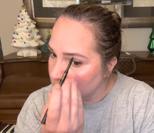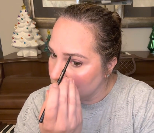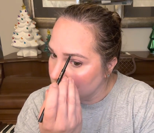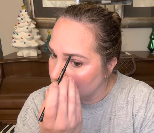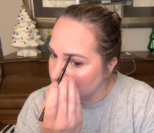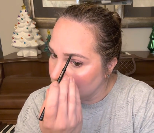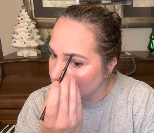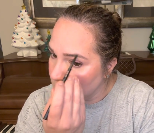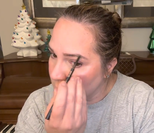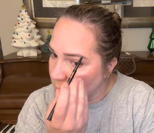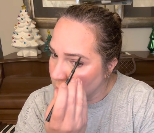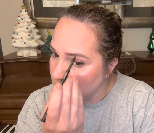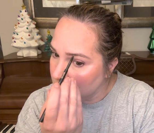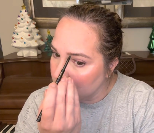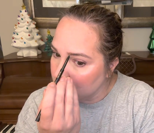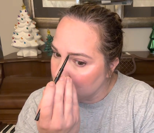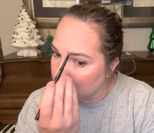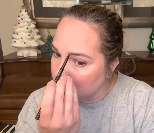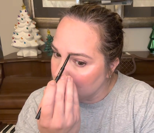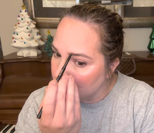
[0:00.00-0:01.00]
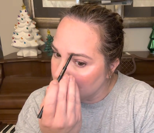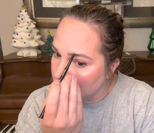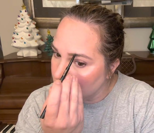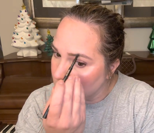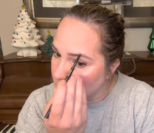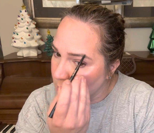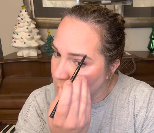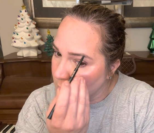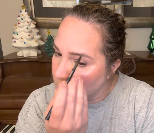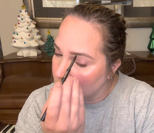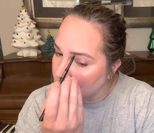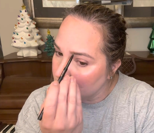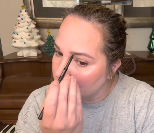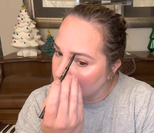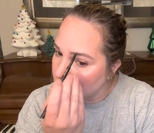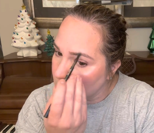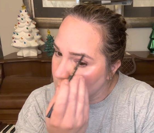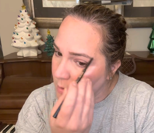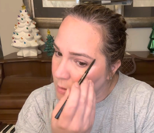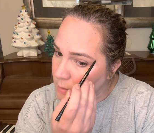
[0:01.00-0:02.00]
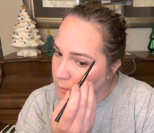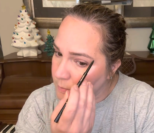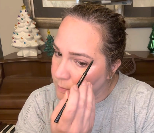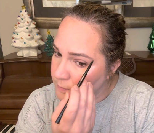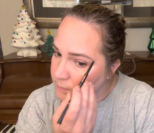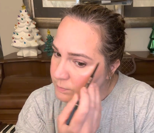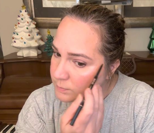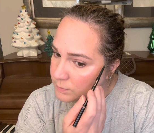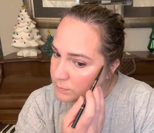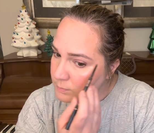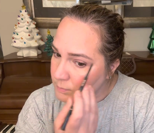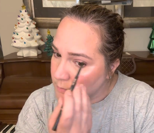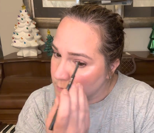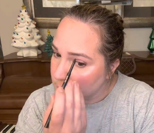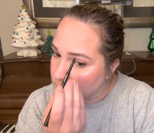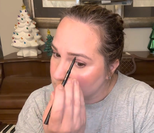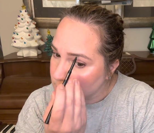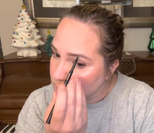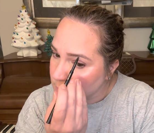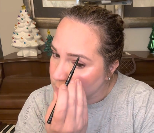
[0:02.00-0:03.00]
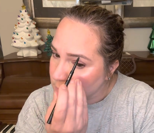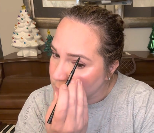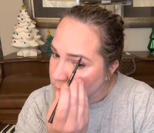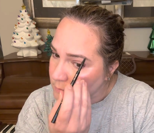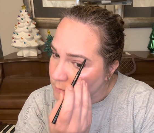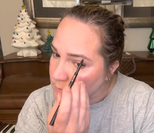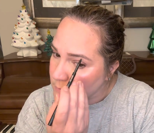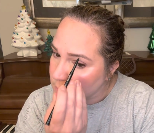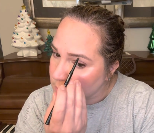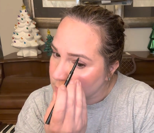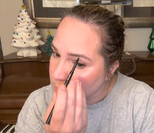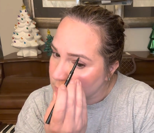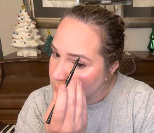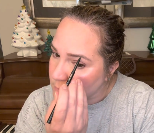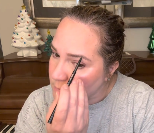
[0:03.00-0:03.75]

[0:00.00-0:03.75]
(no one is talking)